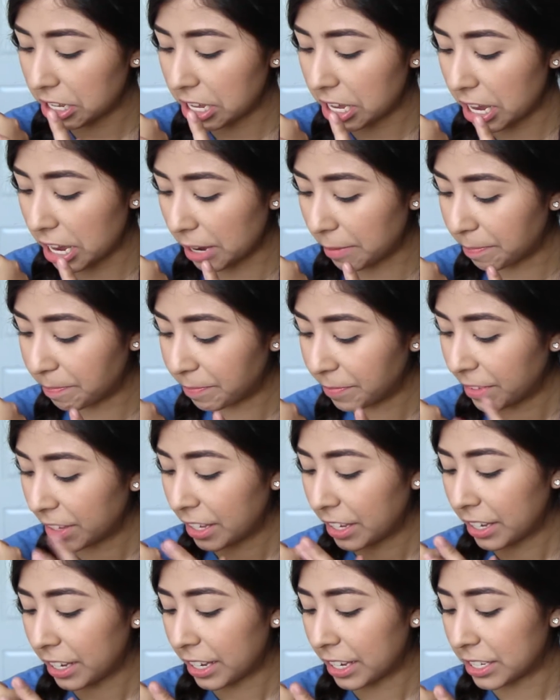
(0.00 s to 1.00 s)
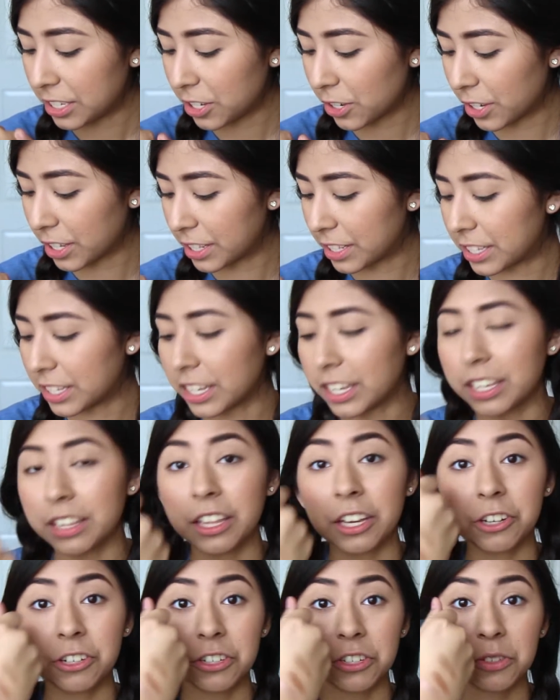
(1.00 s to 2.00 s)
yeah, as you can see,
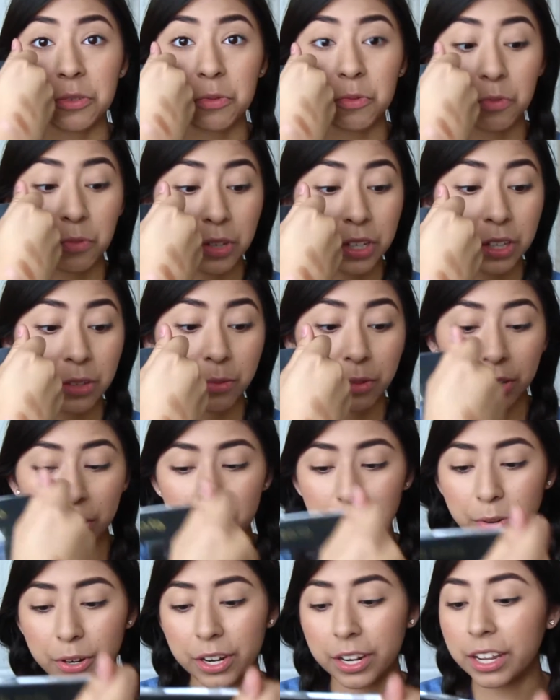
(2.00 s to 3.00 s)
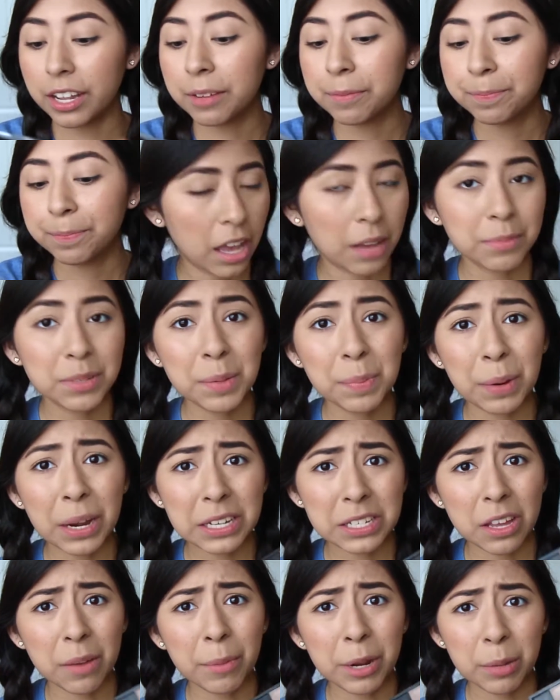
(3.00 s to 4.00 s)
they're just really, really pretty. I'm
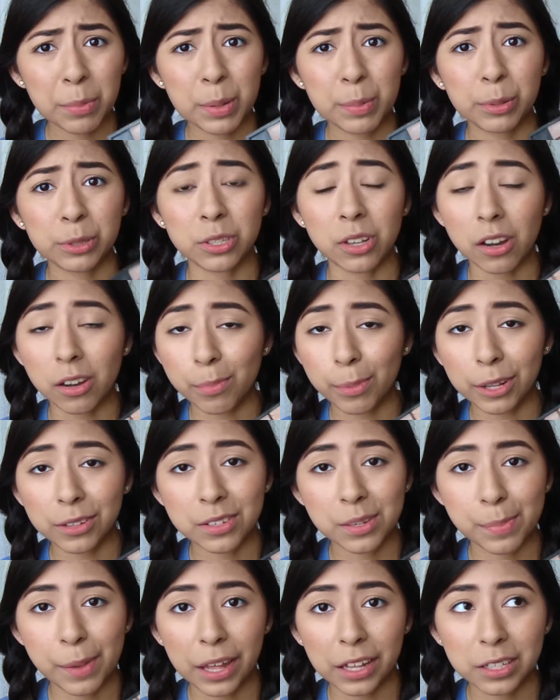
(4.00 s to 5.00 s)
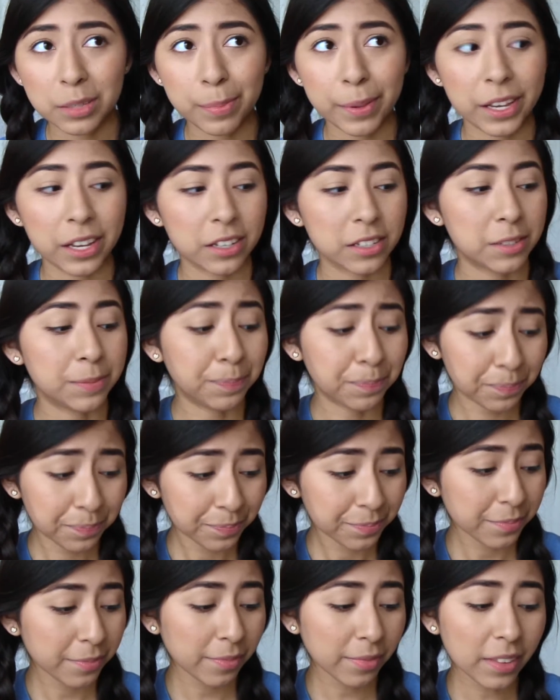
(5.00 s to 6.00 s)
surprised not many people talk about these palettes because,
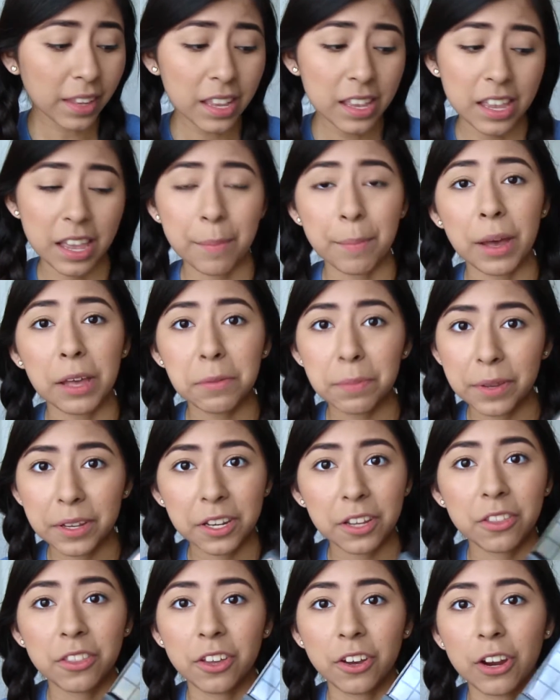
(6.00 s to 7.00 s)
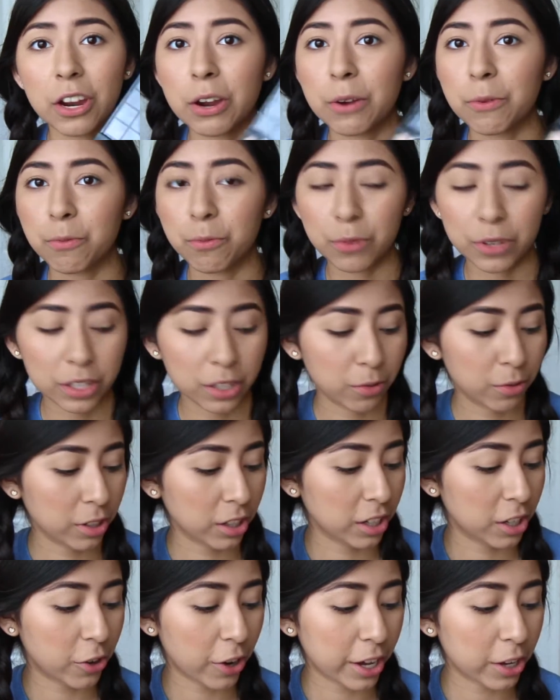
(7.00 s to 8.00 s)
in my opinion, they're really,
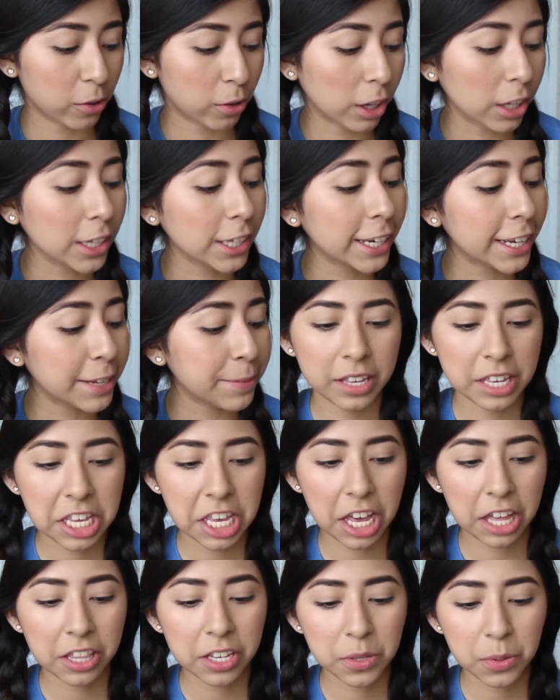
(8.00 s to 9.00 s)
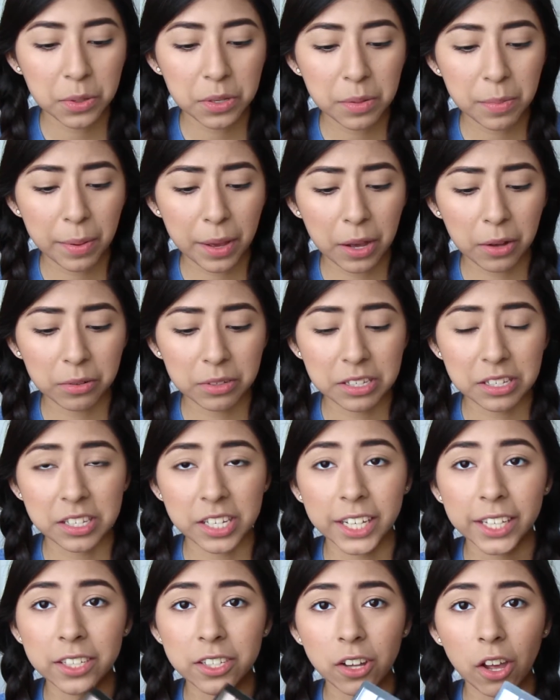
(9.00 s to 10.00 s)
really great quality. Yeah, this was about
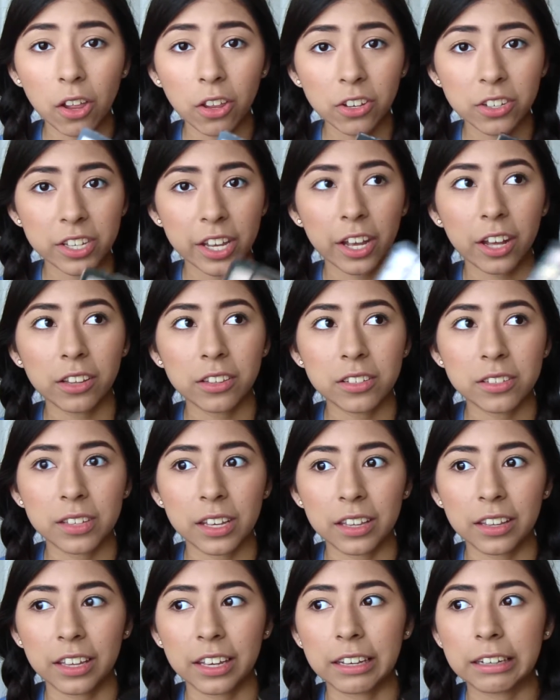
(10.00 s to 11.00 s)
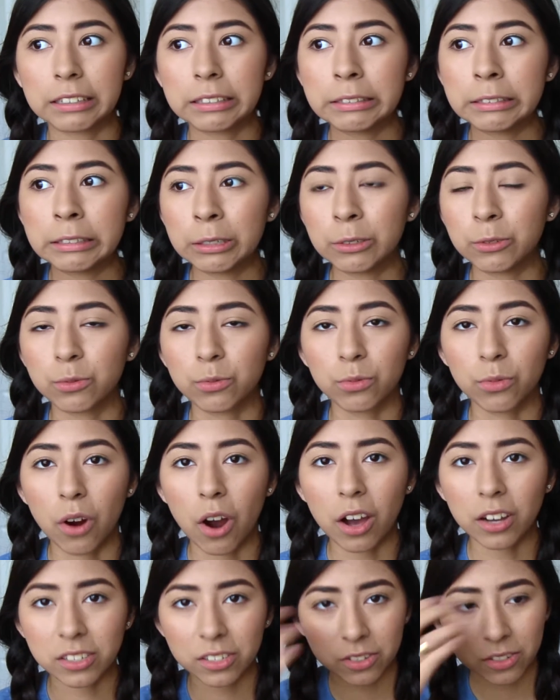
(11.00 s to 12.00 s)
$6. I got this at like
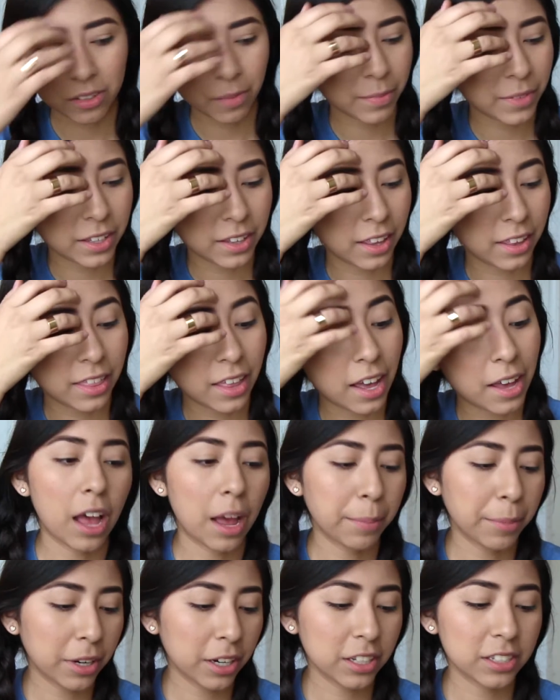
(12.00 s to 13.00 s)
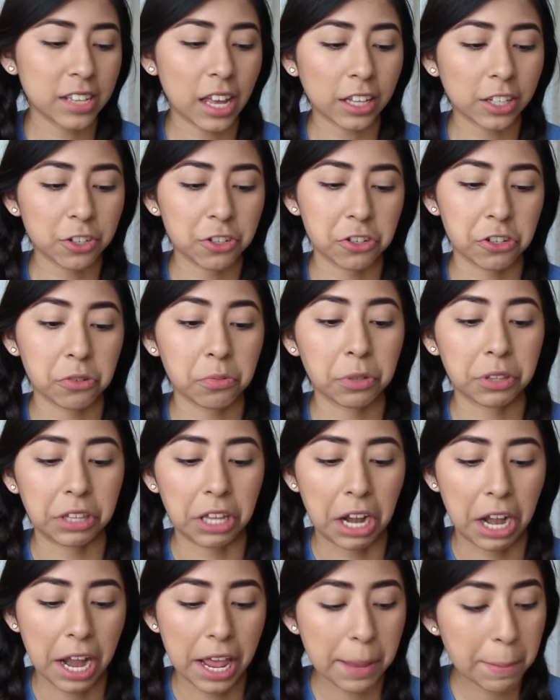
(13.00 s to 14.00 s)
Ross or something like that. I'm not exactly sure what
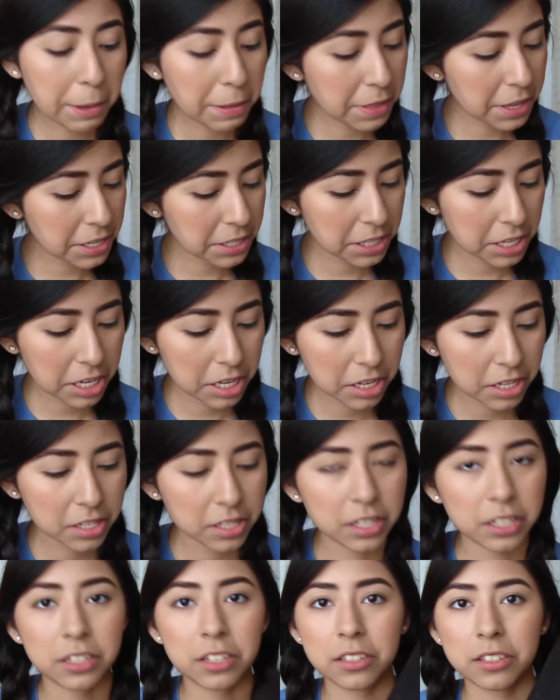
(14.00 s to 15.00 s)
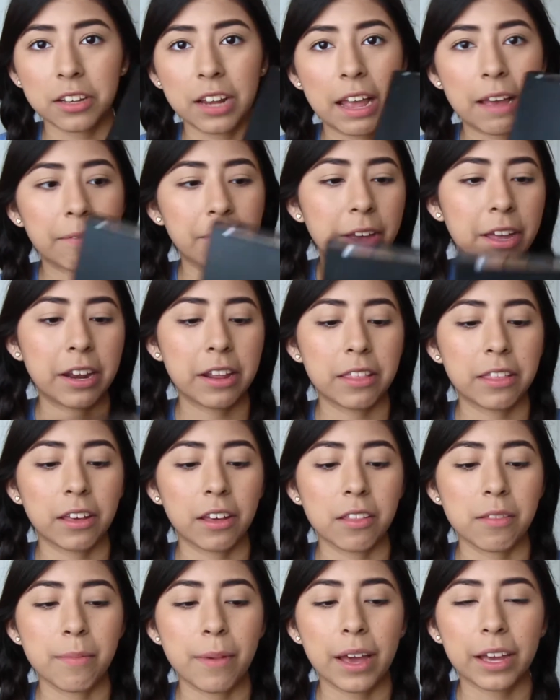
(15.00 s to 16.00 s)
the name of this is. It doesn't have anything
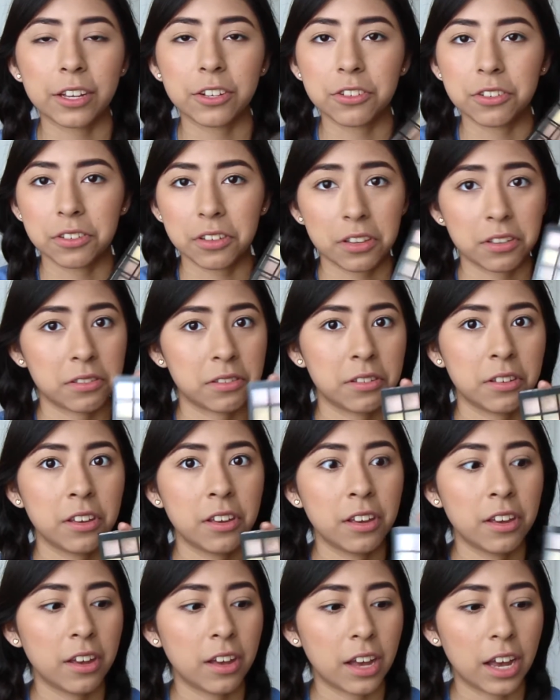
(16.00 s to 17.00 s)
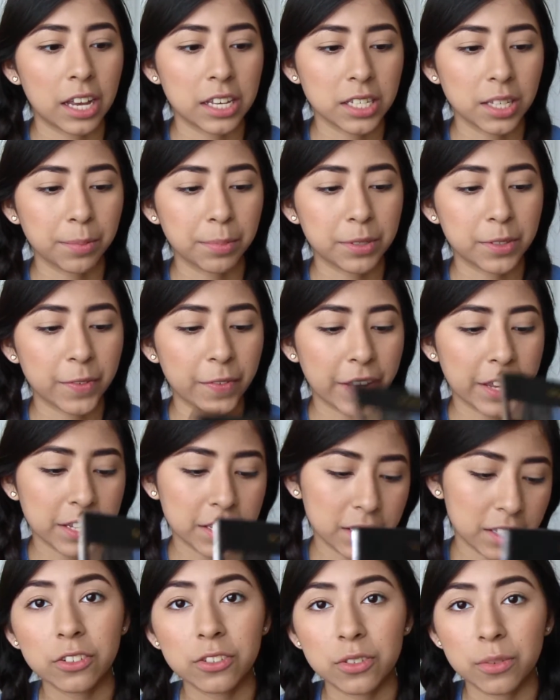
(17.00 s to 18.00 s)
on the back. It just says eyes, lips,
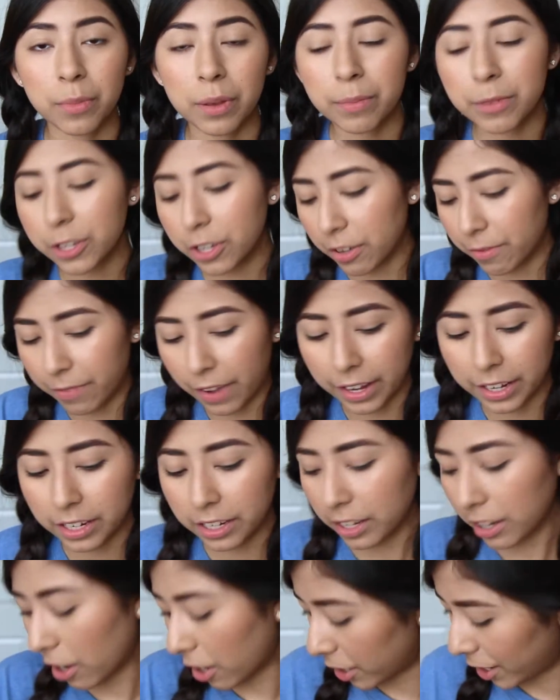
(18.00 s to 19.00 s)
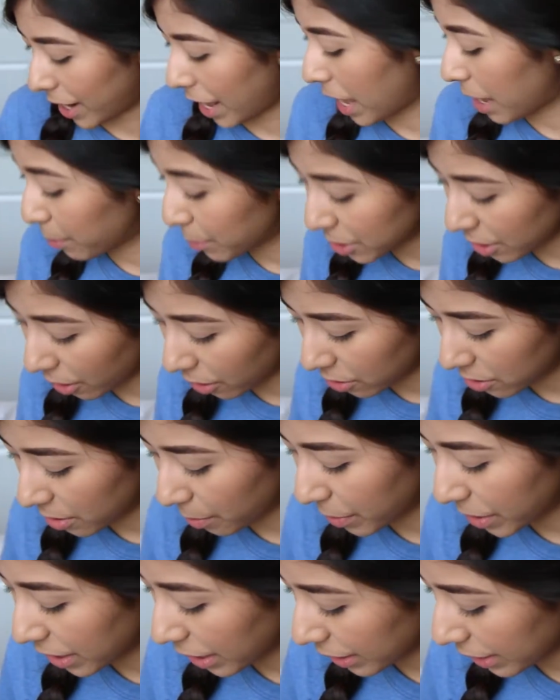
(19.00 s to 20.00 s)
face. So maybe you could find it on Amazon or
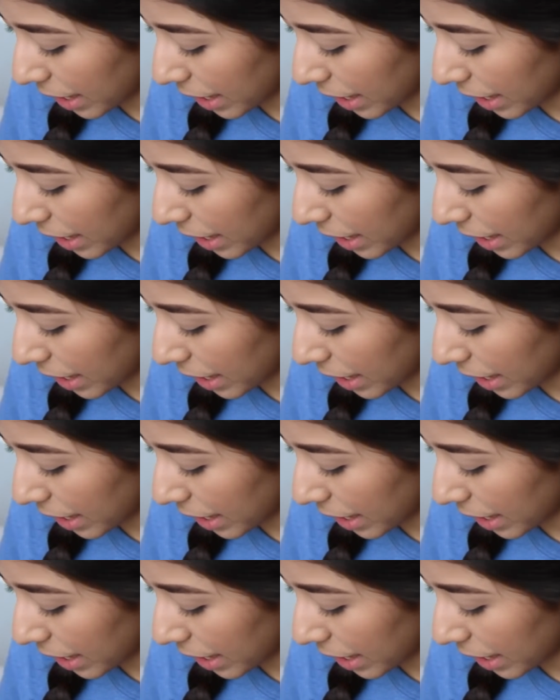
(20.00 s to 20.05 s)
something like